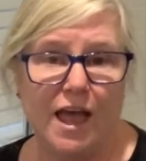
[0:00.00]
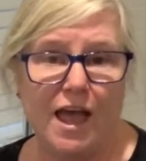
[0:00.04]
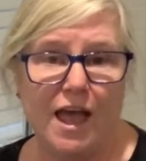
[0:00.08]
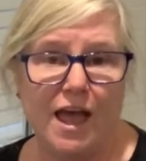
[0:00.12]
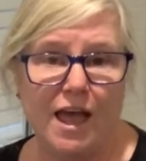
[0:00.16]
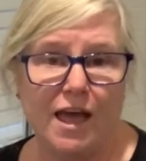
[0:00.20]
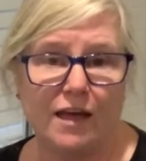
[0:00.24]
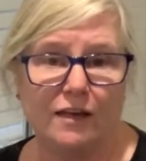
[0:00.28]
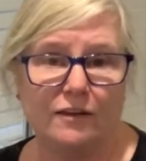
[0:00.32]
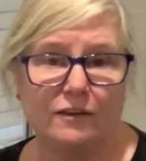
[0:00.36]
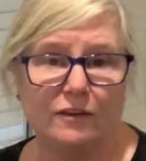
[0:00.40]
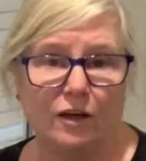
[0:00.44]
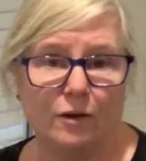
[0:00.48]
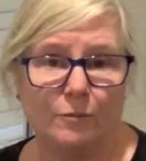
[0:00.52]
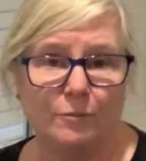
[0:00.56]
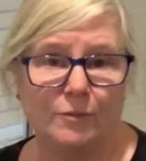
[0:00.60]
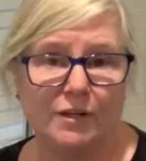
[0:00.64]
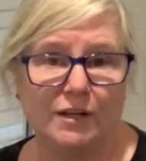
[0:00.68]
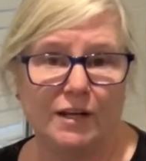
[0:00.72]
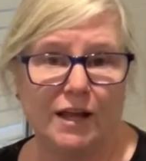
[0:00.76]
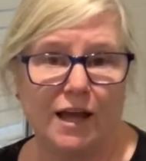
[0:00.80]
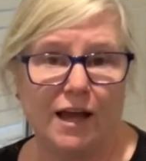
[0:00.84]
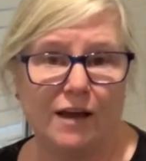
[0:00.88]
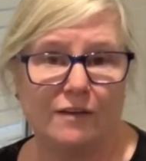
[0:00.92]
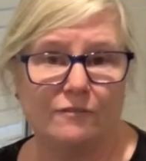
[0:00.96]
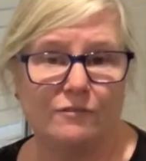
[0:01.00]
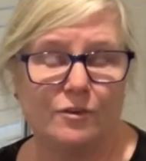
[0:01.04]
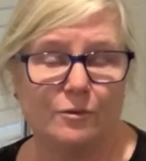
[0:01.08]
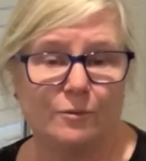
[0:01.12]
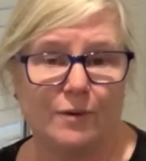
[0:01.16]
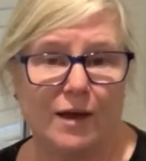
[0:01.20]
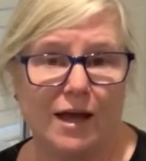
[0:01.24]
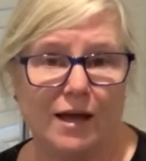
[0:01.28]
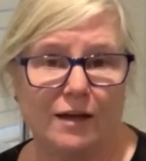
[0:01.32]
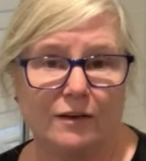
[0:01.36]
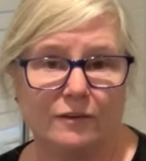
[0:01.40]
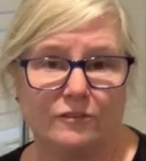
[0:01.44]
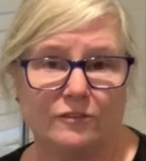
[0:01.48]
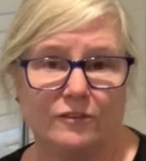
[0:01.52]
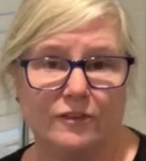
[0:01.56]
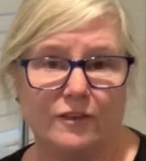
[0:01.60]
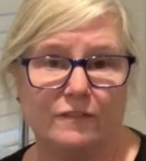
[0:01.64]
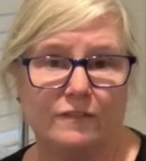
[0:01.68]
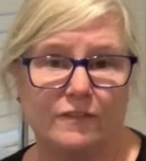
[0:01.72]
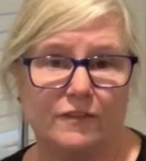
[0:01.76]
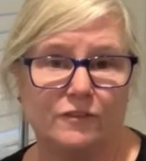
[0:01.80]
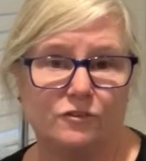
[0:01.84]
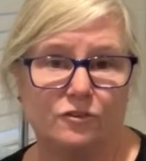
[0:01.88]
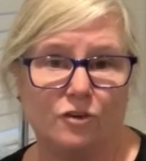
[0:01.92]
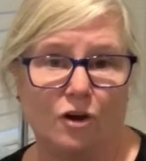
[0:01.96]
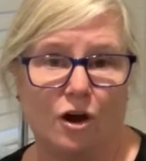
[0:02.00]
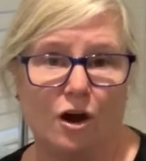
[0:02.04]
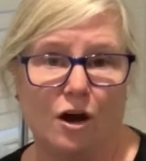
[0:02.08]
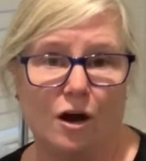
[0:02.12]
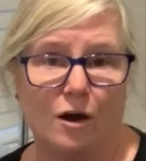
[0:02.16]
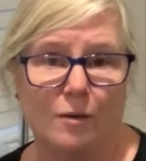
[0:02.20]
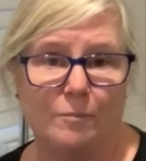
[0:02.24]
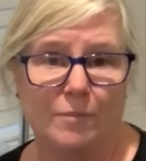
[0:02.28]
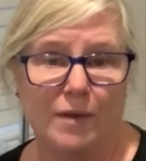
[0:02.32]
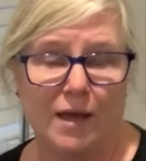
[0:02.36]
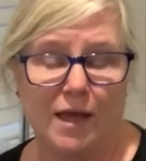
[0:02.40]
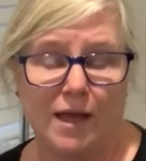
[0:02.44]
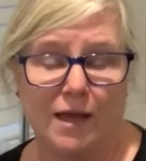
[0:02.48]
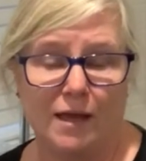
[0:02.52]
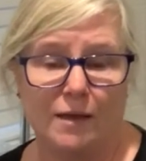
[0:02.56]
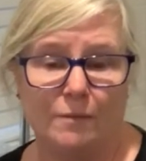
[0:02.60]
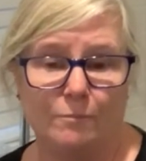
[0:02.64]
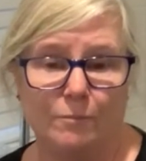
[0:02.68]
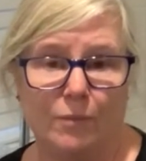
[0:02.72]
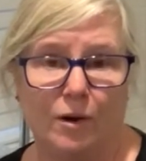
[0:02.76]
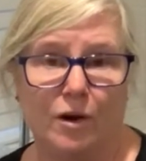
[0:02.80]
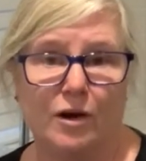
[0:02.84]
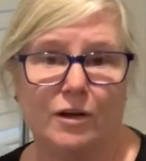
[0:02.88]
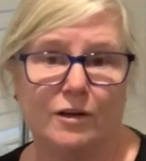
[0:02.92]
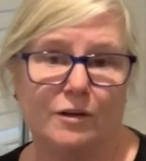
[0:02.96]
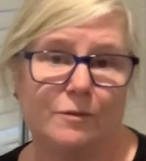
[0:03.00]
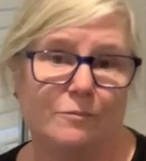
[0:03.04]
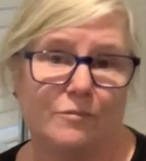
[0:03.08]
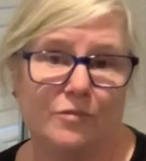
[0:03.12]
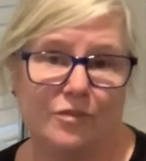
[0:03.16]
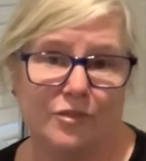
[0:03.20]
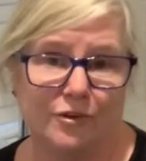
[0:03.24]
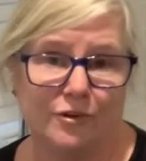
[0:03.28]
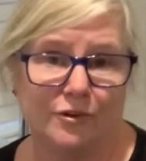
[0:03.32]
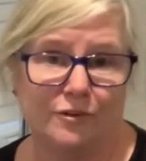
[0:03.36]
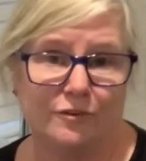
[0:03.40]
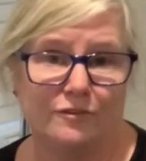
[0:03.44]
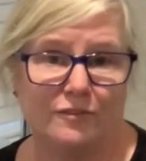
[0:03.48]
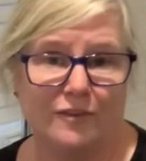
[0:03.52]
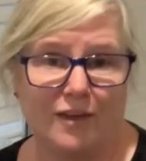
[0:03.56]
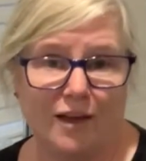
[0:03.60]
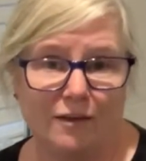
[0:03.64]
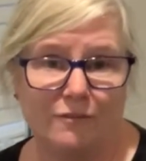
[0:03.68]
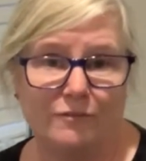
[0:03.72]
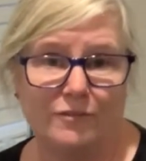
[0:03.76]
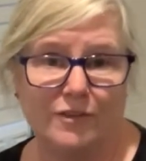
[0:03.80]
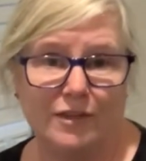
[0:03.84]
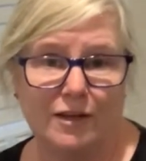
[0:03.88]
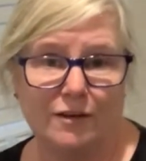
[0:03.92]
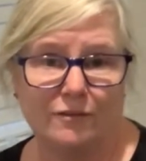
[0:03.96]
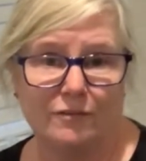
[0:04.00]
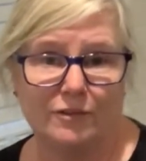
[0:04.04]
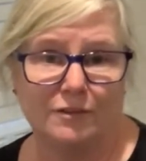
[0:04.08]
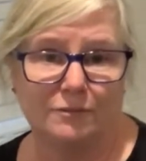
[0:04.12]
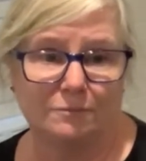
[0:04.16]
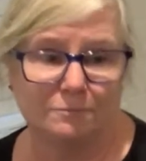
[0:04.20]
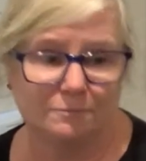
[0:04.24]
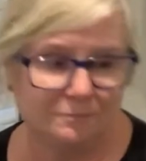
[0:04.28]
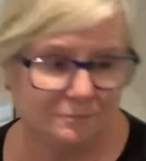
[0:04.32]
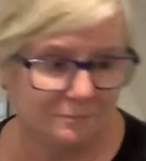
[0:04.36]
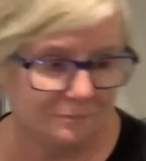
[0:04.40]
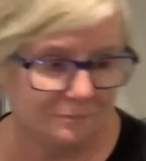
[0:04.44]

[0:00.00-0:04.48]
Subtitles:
and I'm gonna have the racks in the top and bottom thirds of the oven.